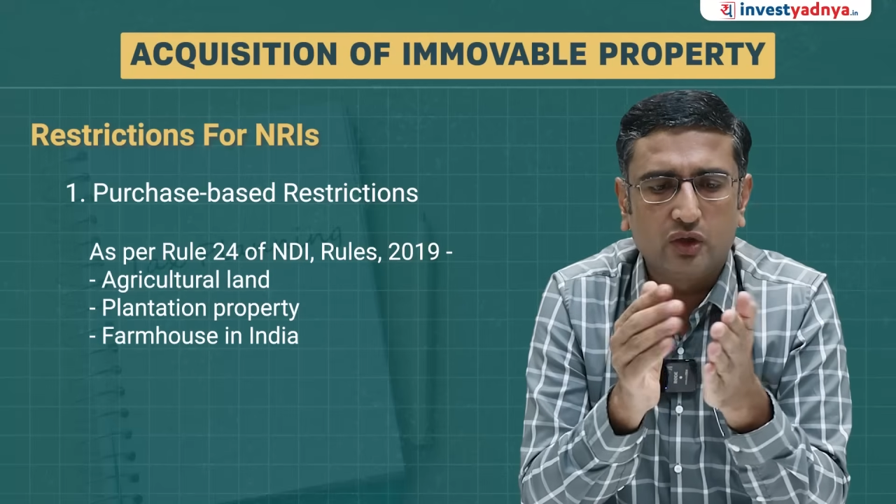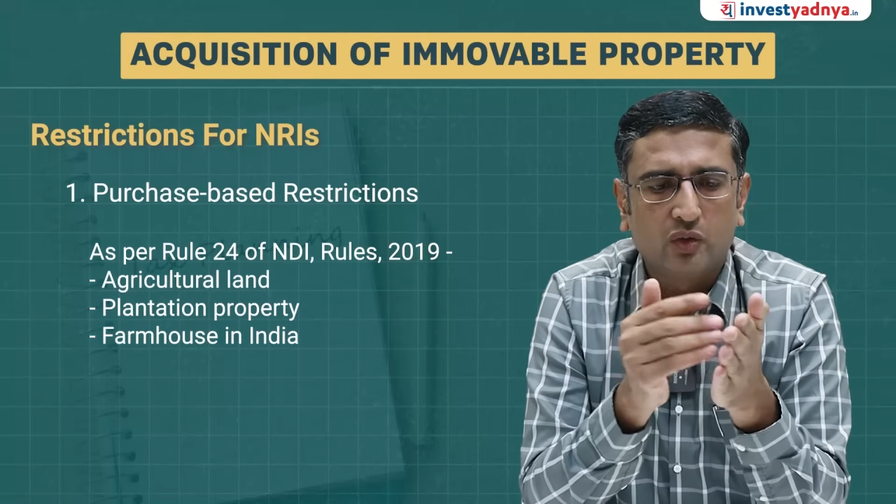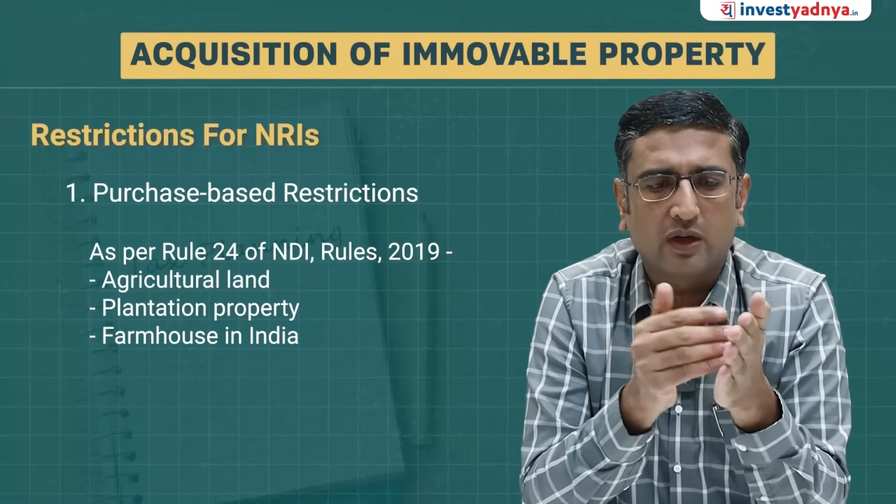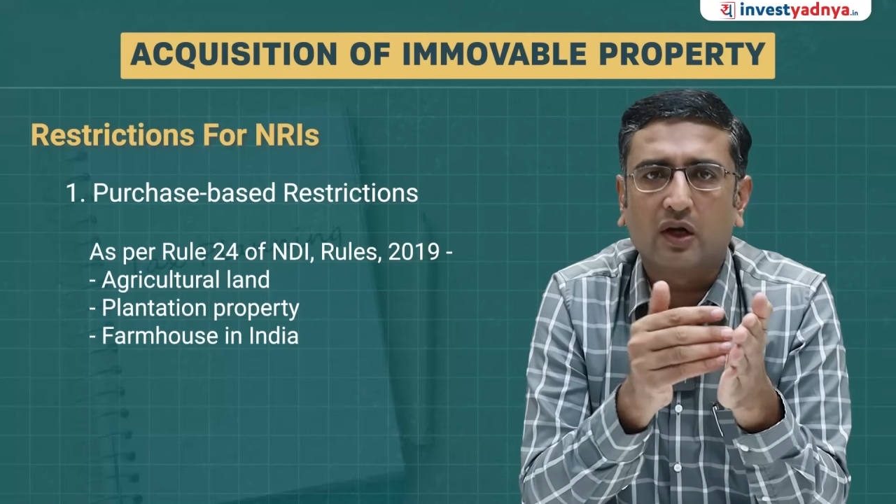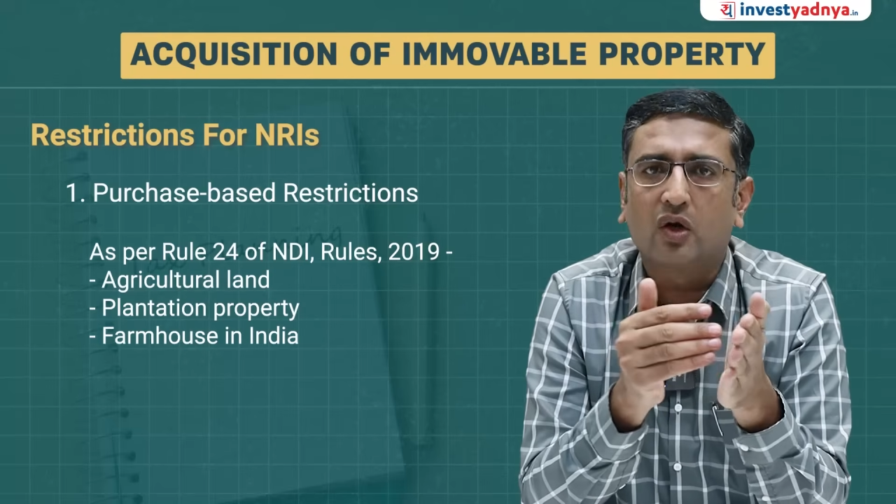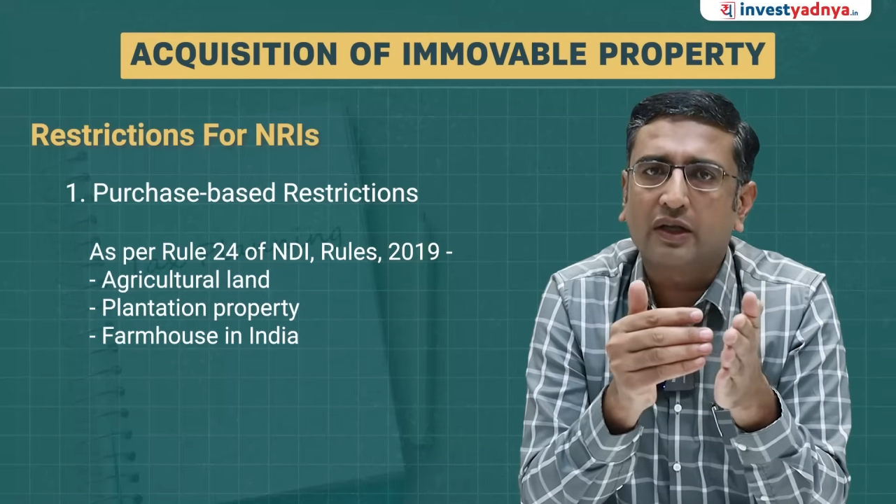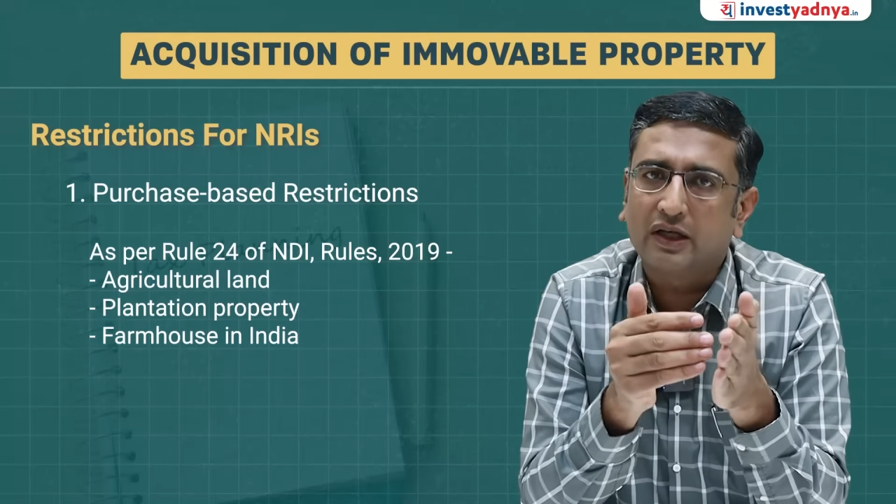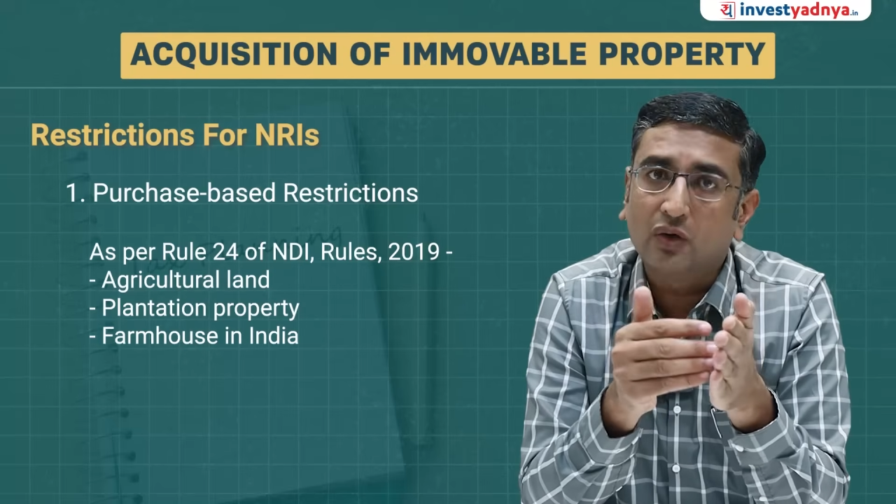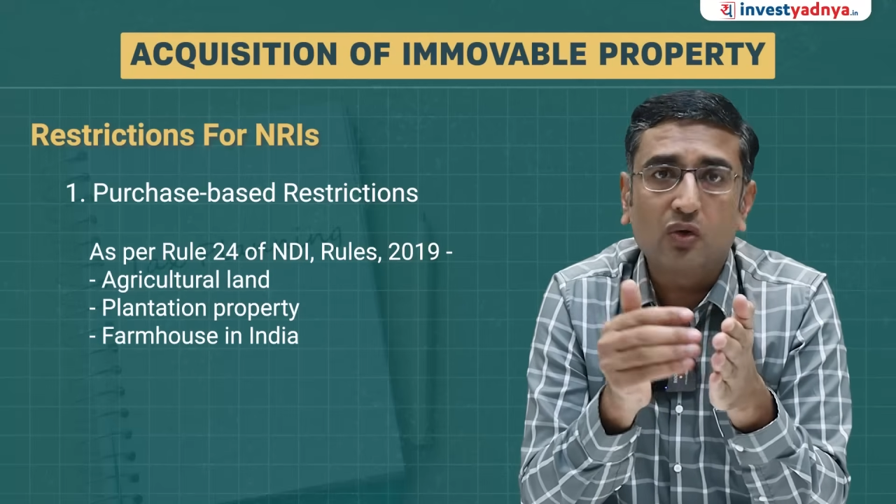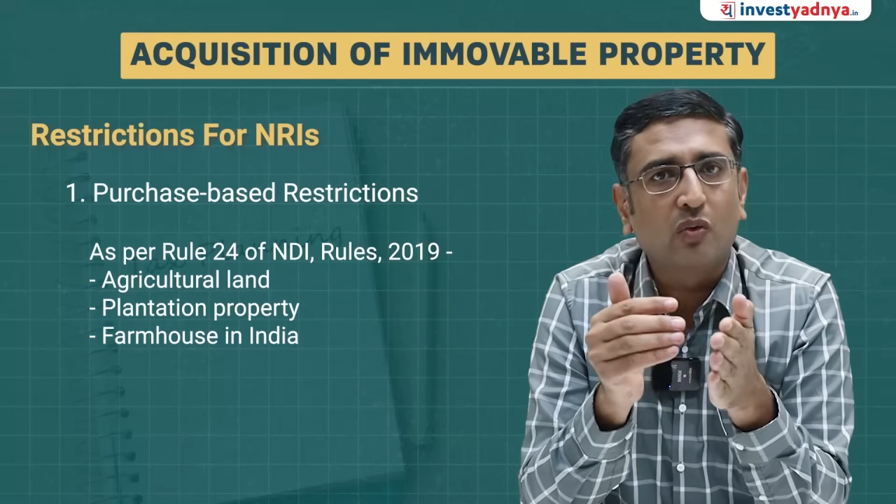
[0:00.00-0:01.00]
you are not
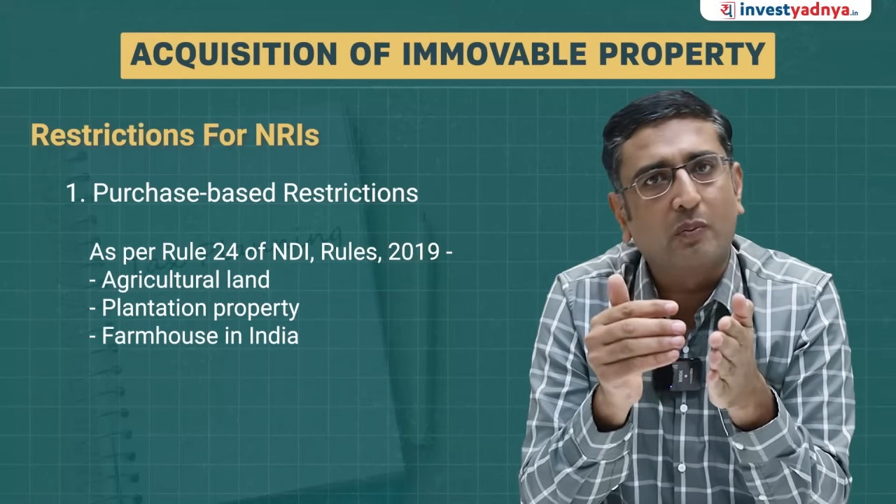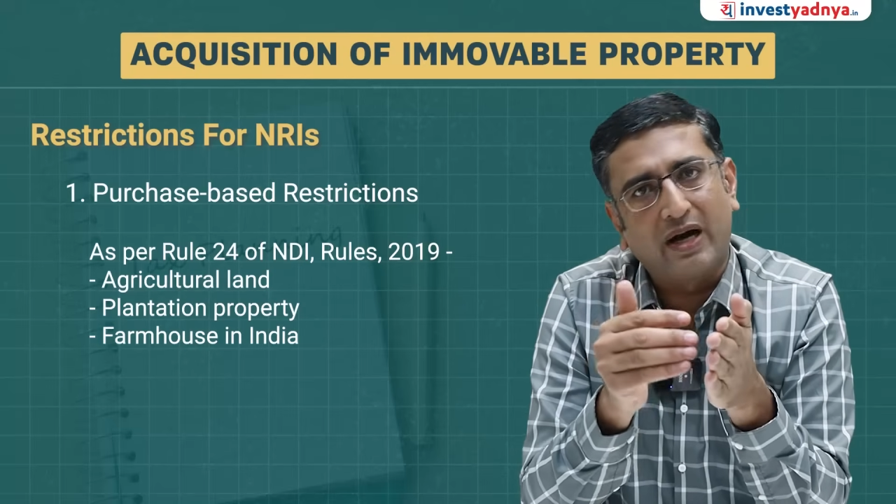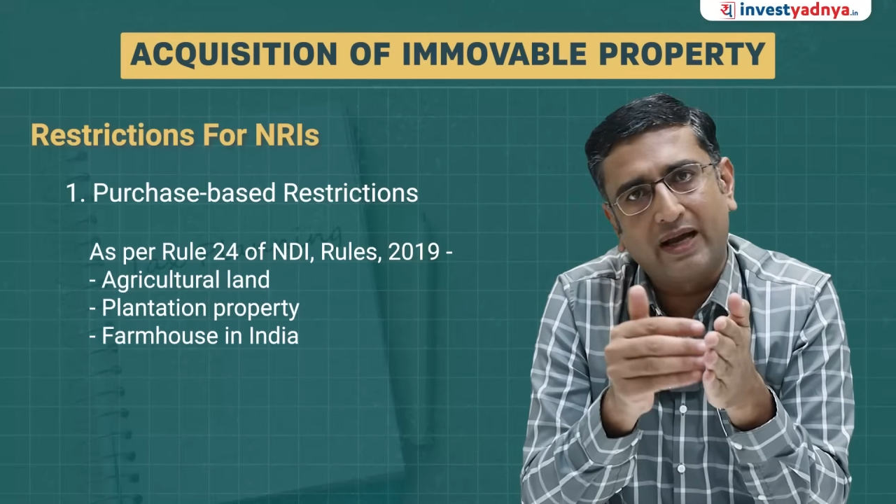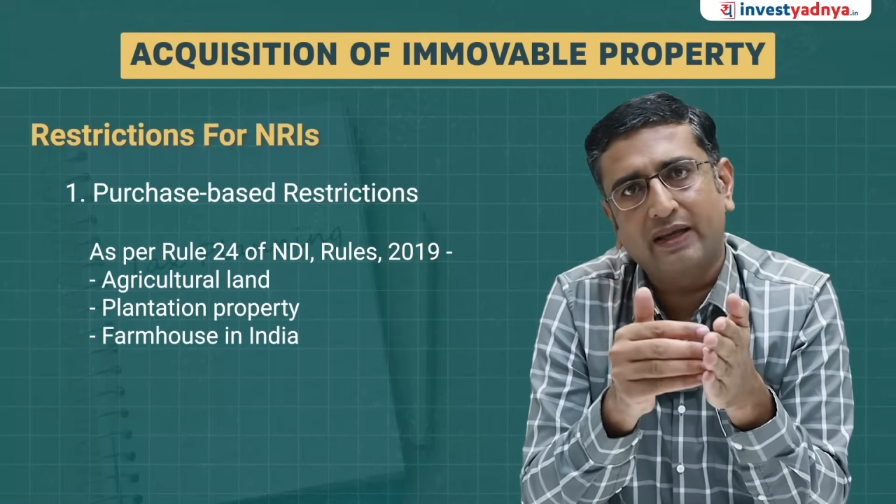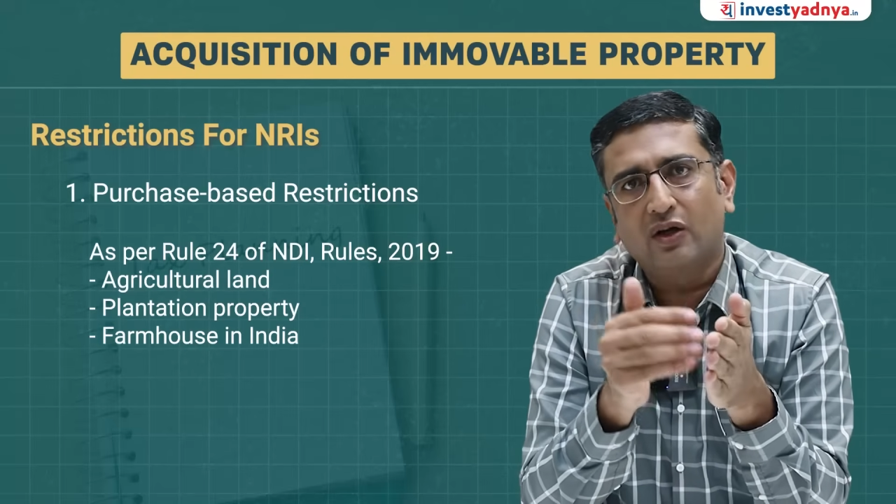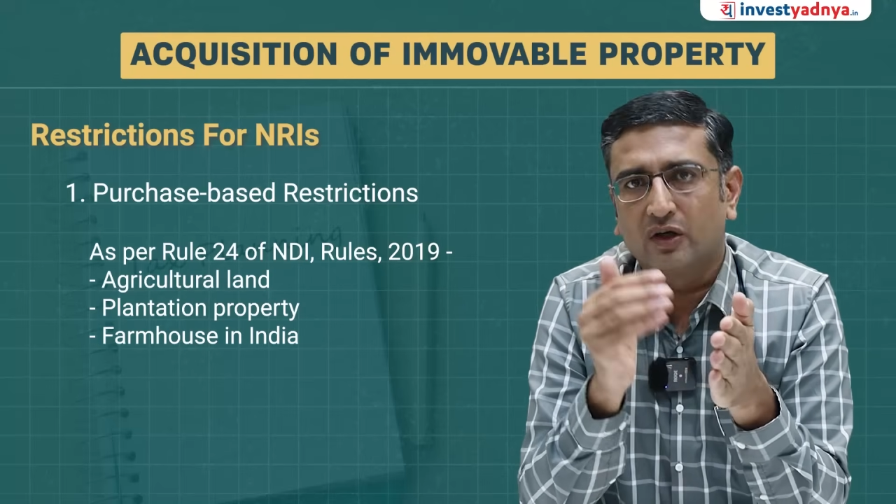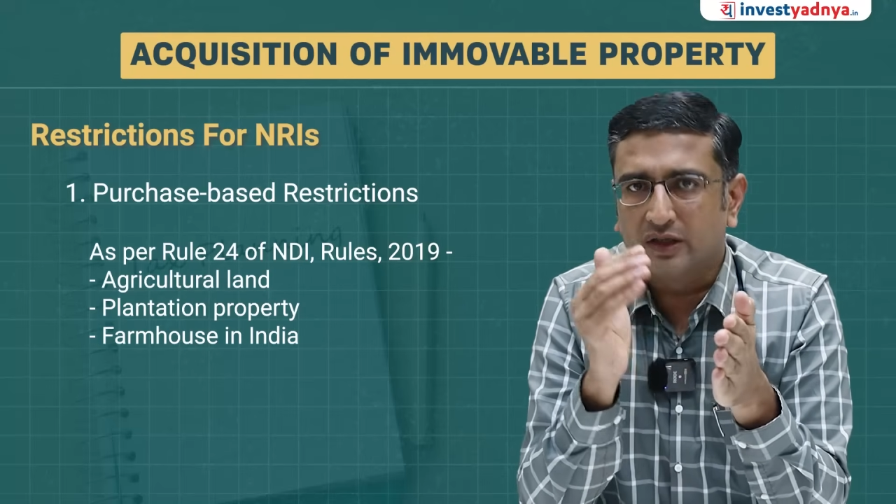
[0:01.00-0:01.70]
allowed to buy